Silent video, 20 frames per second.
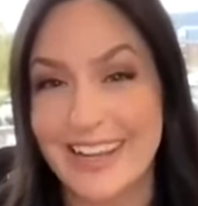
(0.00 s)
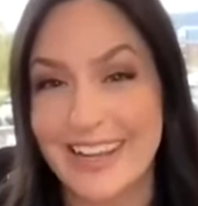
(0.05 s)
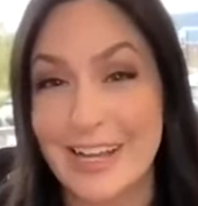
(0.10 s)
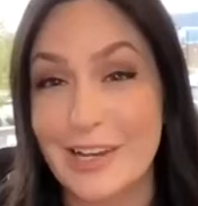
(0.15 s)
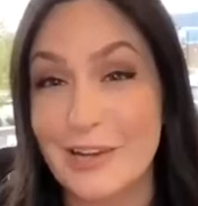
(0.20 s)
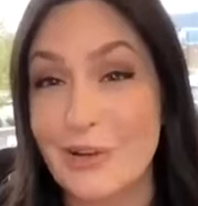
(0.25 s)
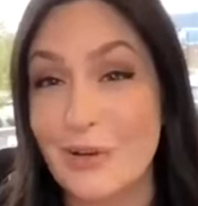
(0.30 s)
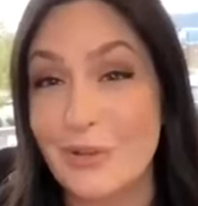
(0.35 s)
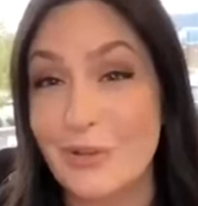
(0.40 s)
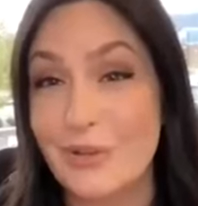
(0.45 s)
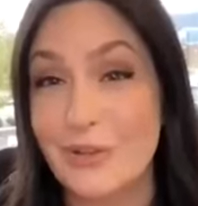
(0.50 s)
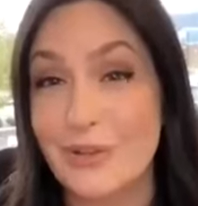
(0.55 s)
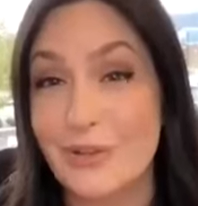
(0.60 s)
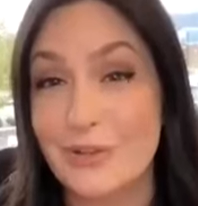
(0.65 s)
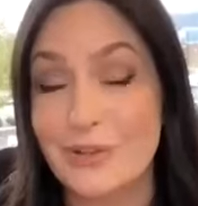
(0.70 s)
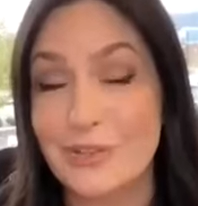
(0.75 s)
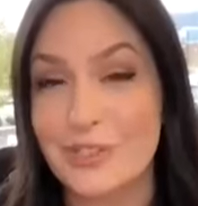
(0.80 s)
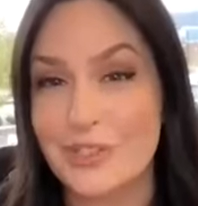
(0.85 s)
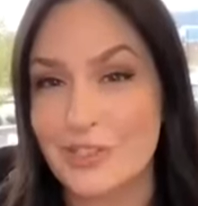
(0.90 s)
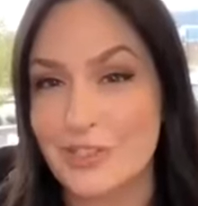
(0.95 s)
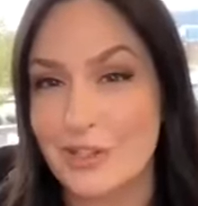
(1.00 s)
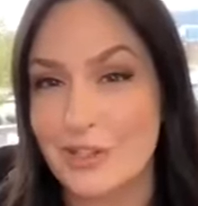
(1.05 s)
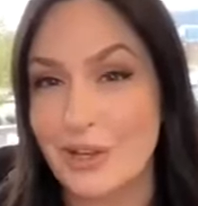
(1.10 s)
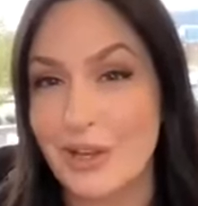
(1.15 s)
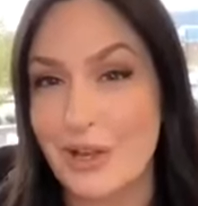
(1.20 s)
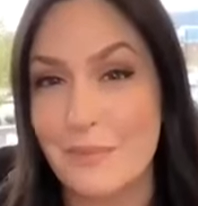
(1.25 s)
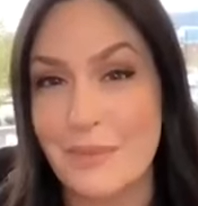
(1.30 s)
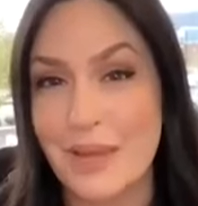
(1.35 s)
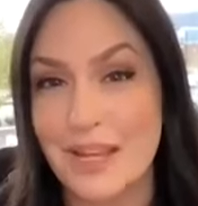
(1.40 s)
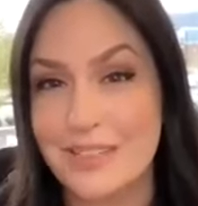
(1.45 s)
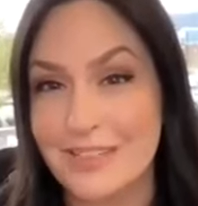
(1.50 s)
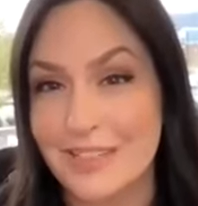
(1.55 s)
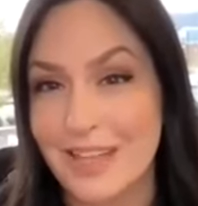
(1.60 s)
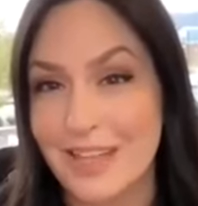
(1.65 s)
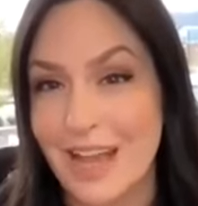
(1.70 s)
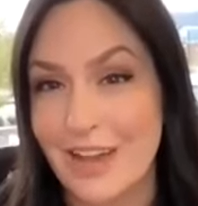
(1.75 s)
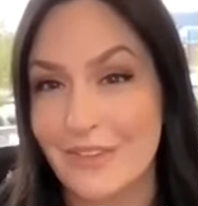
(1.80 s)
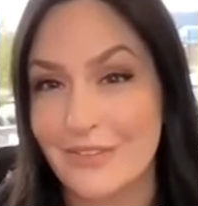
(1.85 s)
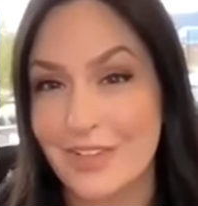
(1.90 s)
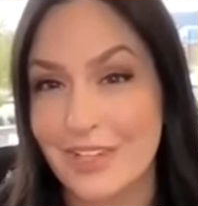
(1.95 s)
I know that you're such an amazing
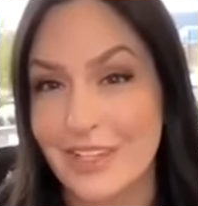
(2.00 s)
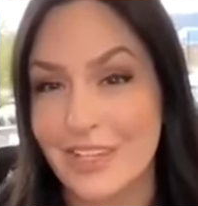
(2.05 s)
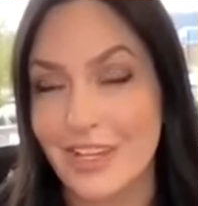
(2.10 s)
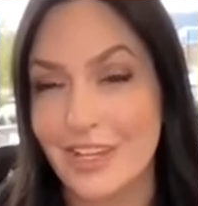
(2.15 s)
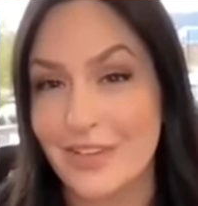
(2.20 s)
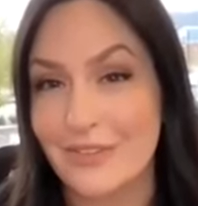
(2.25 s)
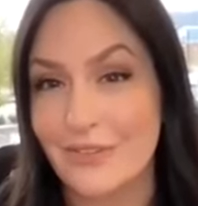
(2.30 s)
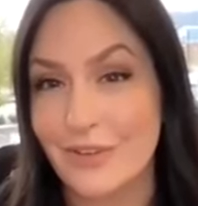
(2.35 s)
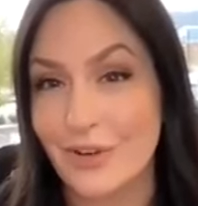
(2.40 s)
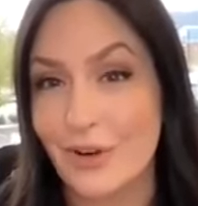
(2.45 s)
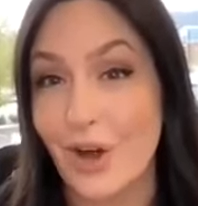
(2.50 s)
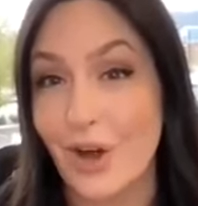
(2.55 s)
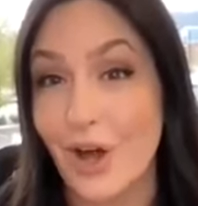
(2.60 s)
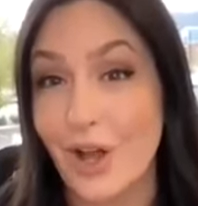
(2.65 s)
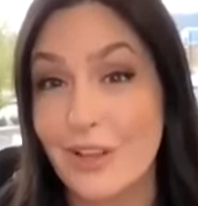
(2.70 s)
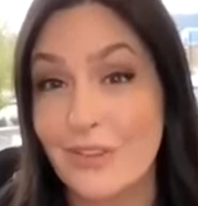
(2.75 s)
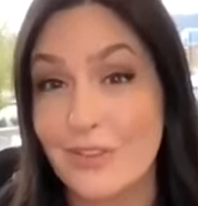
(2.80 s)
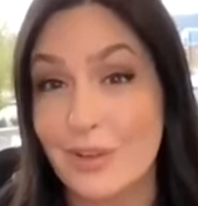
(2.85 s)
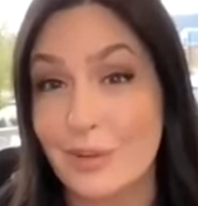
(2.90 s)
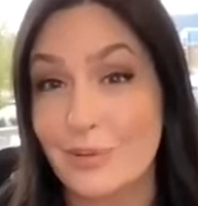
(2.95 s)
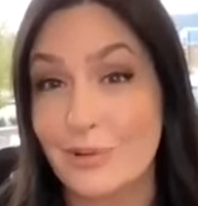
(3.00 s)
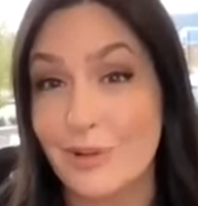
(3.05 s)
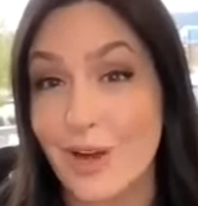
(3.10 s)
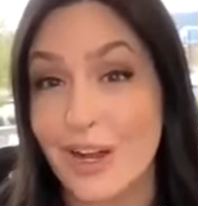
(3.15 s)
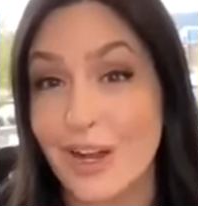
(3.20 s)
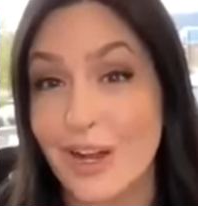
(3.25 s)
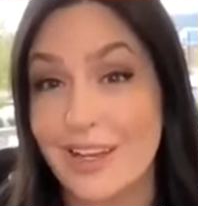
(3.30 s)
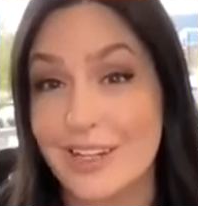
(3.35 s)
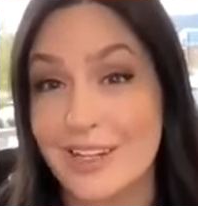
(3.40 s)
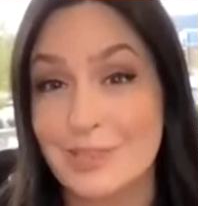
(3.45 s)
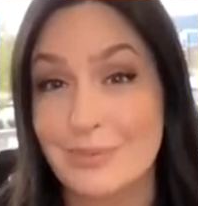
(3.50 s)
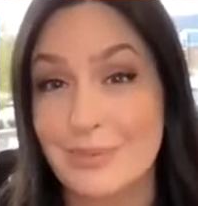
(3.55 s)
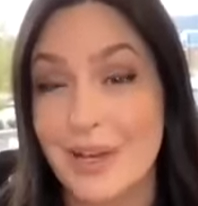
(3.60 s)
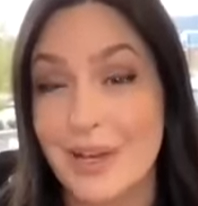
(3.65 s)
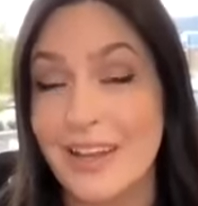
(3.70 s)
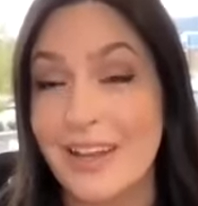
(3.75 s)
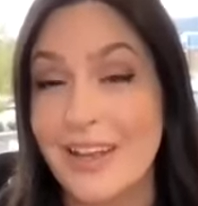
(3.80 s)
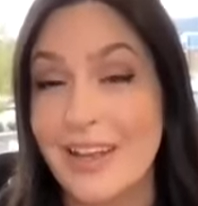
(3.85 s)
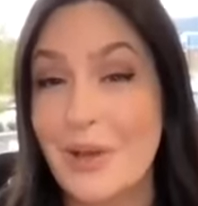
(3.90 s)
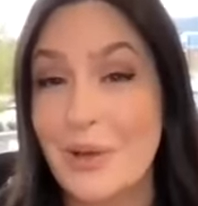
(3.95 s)
advocate for all of the products,
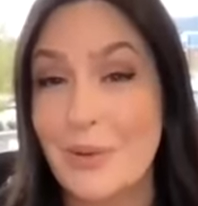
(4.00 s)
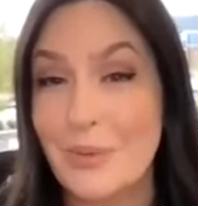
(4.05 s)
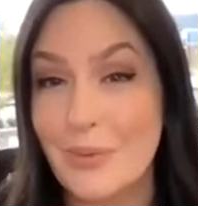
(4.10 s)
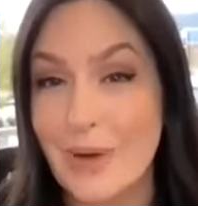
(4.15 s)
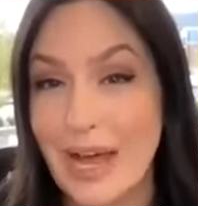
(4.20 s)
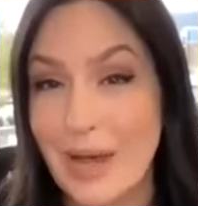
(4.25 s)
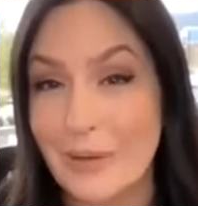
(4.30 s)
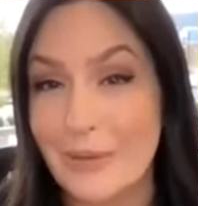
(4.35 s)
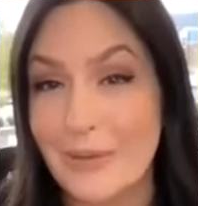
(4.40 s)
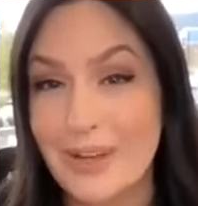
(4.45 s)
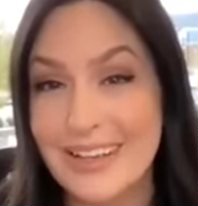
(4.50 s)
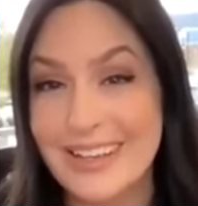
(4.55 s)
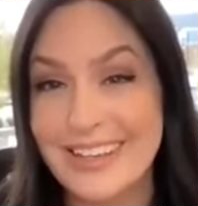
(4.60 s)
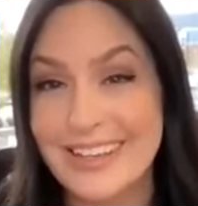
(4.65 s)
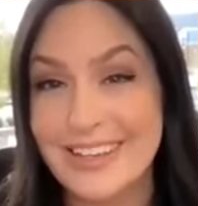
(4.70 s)
but wow,